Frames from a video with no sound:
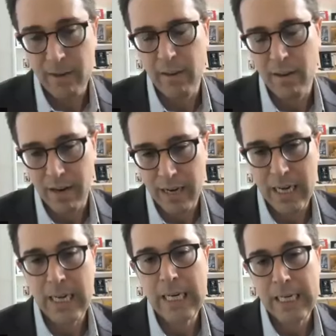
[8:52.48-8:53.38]
you
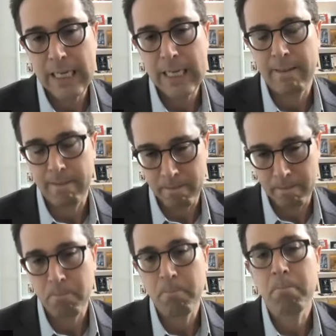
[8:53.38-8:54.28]
retain that money
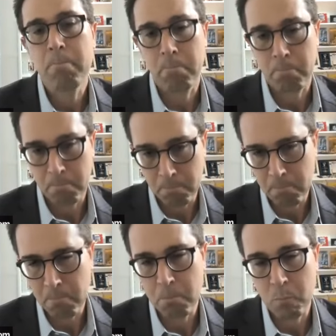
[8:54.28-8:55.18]
past the end of the month,
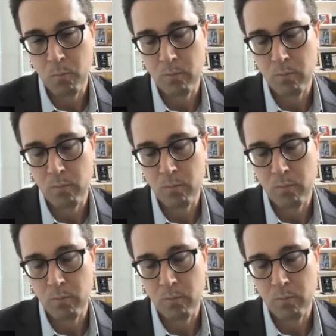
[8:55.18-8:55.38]
it